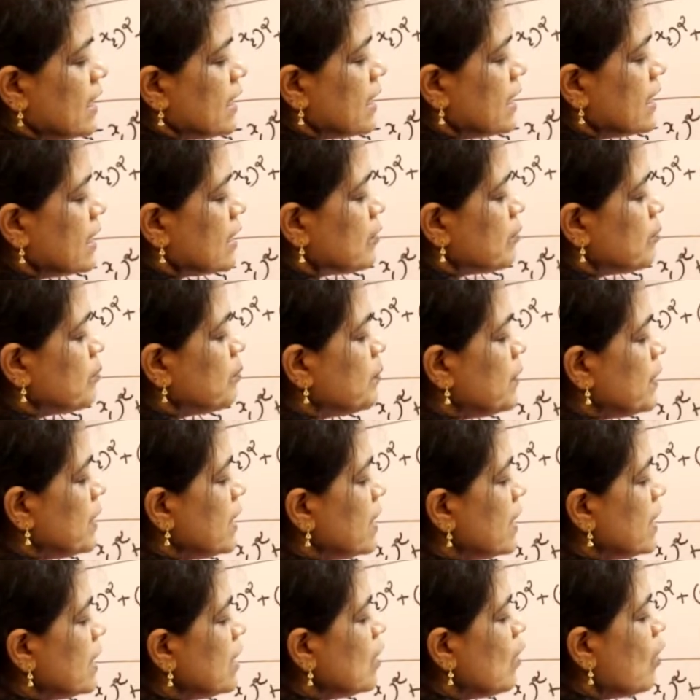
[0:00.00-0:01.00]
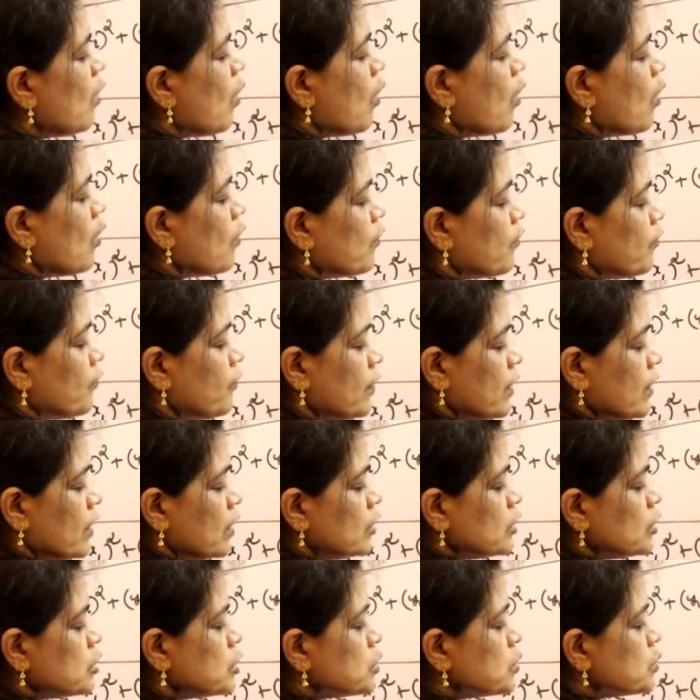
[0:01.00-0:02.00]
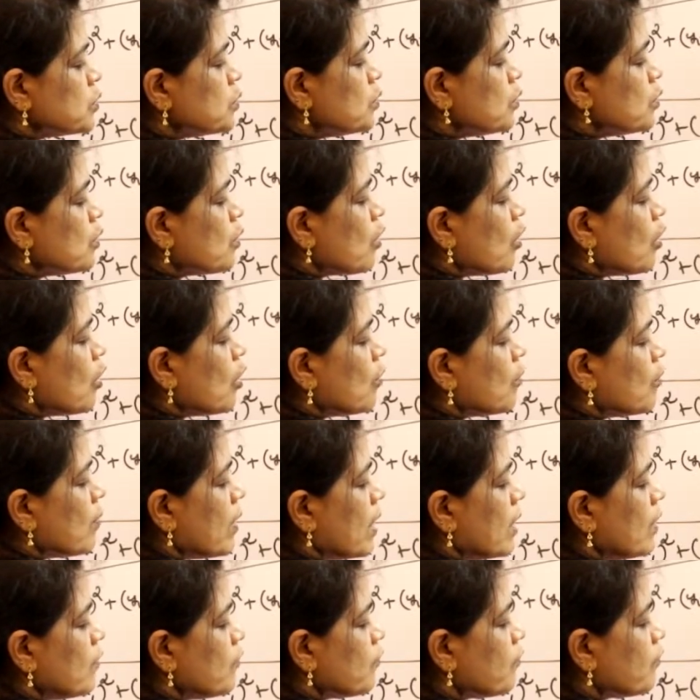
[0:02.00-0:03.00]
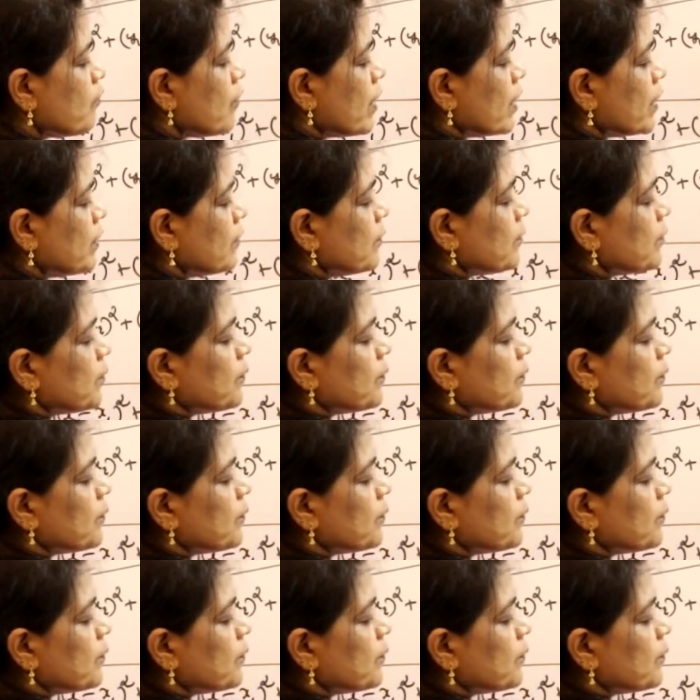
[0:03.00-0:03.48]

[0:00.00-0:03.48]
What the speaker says: here B of 2 comma 5.